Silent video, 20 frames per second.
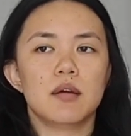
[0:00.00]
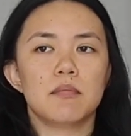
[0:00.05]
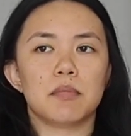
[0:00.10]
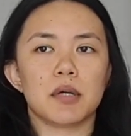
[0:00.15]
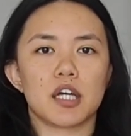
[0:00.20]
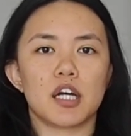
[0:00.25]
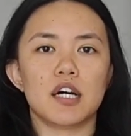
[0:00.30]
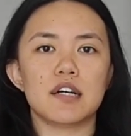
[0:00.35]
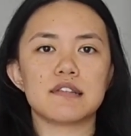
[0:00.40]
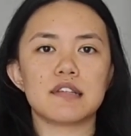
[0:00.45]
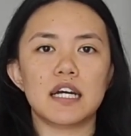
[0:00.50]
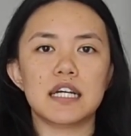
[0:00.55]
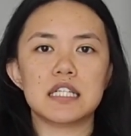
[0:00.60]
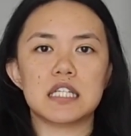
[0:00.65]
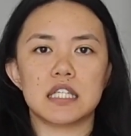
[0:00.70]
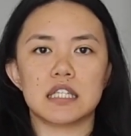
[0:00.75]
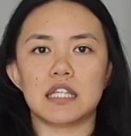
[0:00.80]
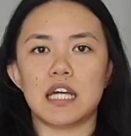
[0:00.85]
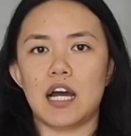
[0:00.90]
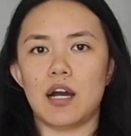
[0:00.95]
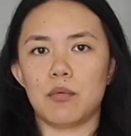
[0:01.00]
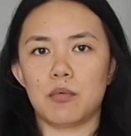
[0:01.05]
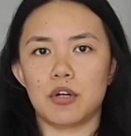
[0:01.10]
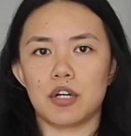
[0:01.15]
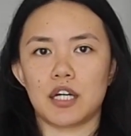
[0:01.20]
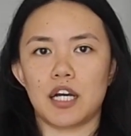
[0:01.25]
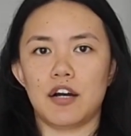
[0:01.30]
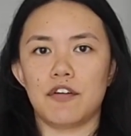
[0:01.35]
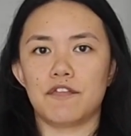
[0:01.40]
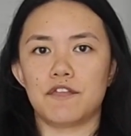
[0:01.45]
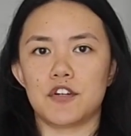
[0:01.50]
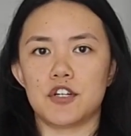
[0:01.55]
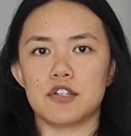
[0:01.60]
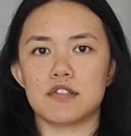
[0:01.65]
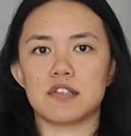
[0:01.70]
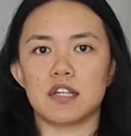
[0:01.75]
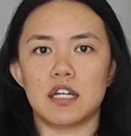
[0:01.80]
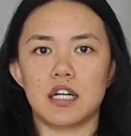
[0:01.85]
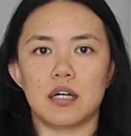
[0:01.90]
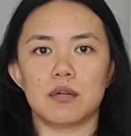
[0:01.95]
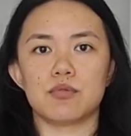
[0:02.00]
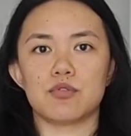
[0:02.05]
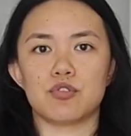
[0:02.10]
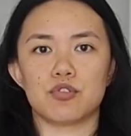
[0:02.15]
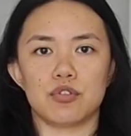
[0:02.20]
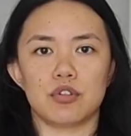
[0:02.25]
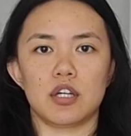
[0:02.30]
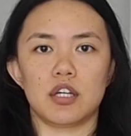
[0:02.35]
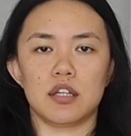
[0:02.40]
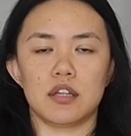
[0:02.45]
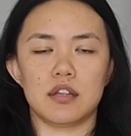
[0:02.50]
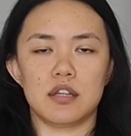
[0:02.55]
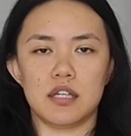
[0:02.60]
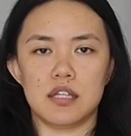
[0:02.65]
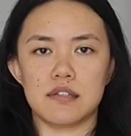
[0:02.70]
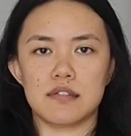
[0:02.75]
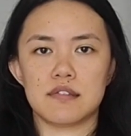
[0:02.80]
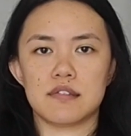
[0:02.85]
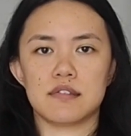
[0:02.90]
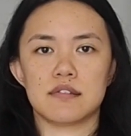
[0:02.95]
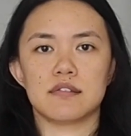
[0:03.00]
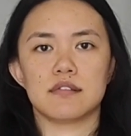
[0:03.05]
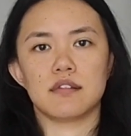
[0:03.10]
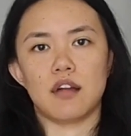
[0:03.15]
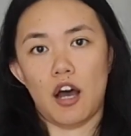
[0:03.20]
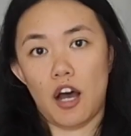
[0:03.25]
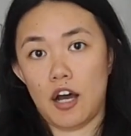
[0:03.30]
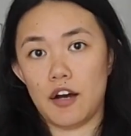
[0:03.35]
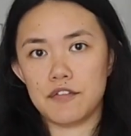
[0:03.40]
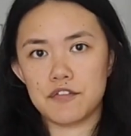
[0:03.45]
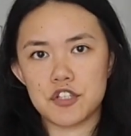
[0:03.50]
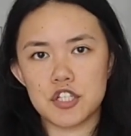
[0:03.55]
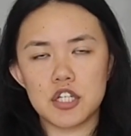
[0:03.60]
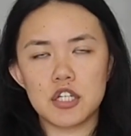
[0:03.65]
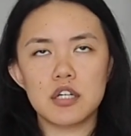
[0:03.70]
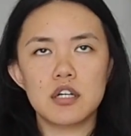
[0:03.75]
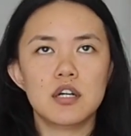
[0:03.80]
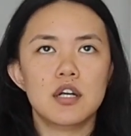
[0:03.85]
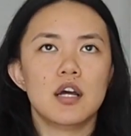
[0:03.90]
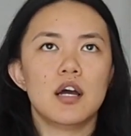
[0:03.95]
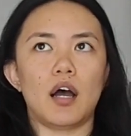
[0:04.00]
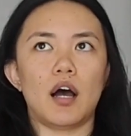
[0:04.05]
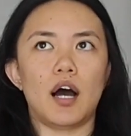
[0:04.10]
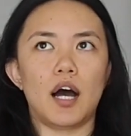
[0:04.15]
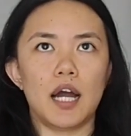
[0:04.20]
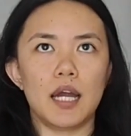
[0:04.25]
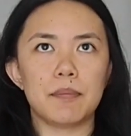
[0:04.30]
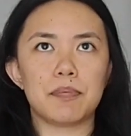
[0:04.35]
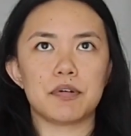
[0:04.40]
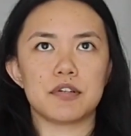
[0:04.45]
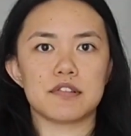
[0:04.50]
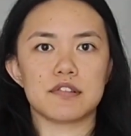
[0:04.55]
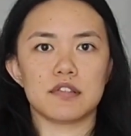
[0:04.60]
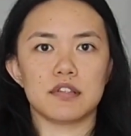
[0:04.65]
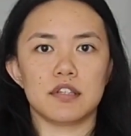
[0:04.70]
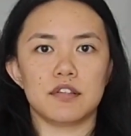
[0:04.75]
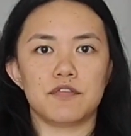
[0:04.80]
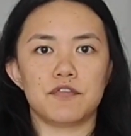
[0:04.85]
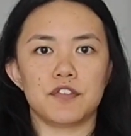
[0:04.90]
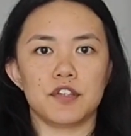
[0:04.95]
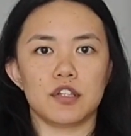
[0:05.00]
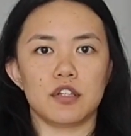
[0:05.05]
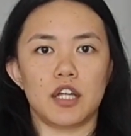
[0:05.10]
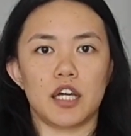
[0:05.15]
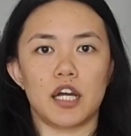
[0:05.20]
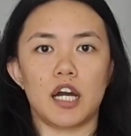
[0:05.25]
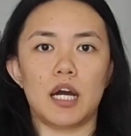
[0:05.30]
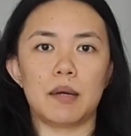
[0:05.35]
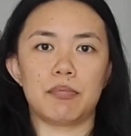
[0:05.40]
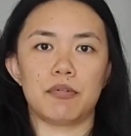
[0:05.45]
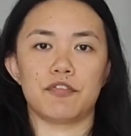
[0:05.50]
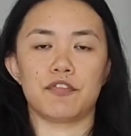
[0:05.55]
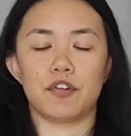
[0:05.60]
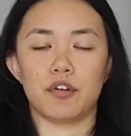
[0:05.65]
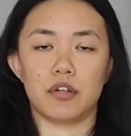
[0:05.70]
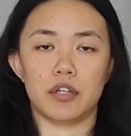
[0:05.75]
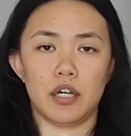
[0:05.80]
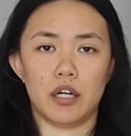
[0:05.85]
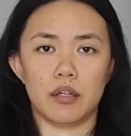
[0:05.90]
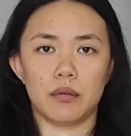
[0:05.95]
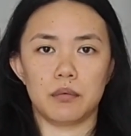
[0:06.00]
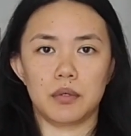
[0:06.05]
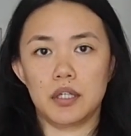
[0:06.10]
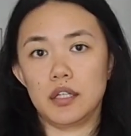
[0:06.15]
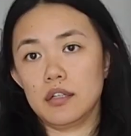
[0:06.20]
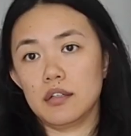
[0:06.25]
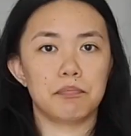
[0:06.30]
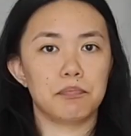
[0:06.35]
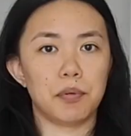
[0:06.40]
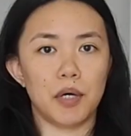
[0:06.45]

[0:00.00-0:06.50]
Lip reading: Because I did that workout first and I was doing this after, I personally feel like I prefer the other one.